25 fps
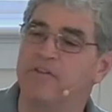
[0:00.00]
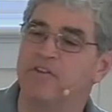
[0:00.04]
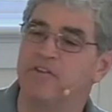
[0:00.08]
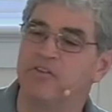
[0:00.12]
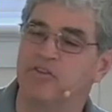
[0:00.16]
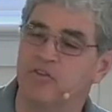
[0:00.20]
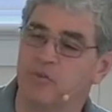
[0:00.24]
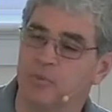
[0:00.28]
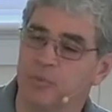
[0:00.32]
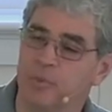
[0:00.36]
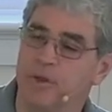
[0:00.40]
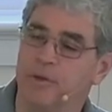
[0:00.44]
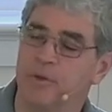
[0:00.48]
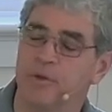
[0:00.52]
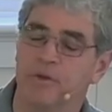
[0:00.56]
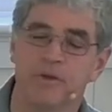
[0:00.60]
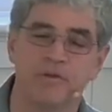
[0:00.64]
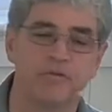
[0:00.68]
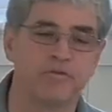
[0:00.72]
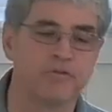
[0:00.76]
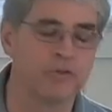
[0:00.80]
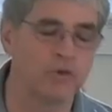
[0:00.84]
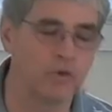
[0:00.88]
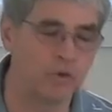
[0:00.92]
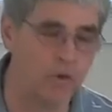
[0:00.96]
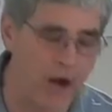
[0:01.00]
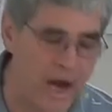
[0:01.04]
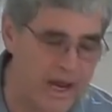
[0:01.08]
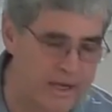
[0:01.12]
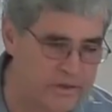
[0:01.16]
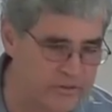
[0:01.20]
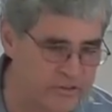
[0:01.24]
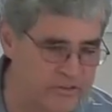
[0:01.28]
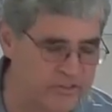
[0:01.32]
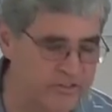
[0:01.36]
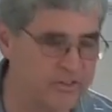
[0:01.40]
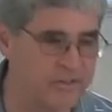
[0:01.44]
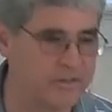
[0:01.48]
the Spirit of
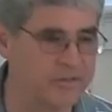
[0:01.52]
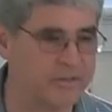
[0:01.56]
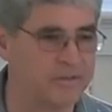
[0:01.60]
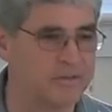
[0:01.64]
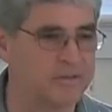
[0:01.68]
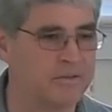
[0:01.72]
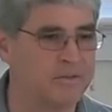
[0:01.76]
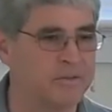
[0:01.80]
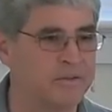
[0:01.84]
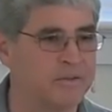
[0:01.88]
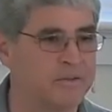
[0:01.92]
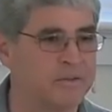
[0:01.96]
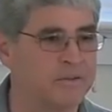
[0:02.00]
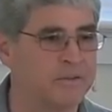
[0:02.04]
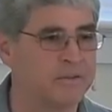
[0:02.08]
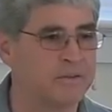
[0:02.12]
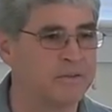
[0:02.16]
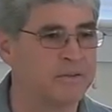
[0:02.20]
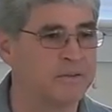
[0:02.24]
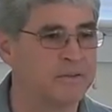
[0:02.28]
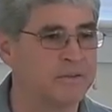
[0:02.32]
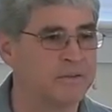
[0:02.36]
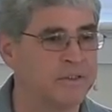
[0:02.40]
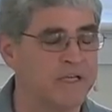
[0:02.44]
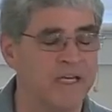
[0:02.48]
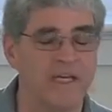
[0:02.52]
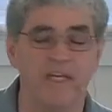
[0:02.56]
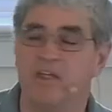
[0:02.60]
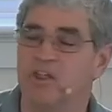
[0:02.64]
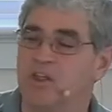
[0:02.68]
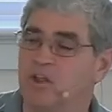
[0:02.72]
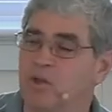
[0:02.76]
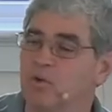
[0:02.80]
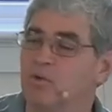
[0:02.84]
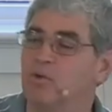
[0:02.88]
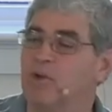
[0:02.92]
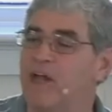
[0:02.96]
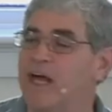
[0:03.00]
Christ in
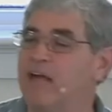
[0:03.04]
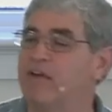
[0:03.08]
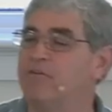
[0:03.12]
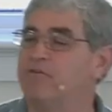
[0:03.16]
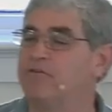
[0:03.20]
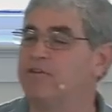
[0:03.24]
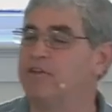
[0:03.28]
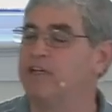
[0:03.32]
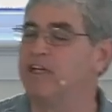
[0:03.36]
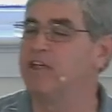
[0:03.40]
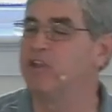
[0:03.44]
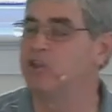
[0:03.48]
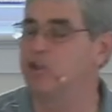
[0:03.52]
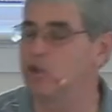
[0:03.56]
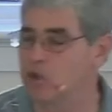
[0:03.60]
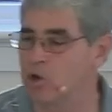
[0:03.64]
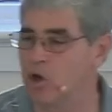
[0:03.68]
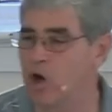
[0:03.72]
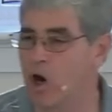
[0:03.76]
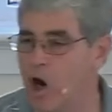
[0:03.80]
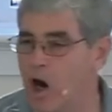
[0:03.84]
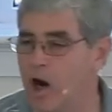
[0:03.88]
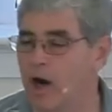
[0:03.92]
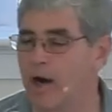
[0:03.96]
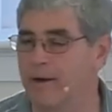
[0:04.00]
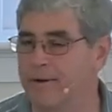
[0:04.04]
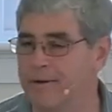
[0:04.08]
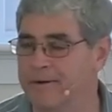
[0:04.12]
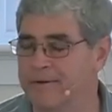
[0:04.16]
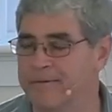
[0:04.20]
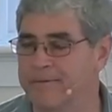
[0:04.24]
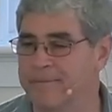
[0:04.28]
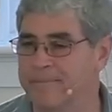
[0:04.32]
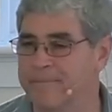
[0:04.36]
your life and in your heart,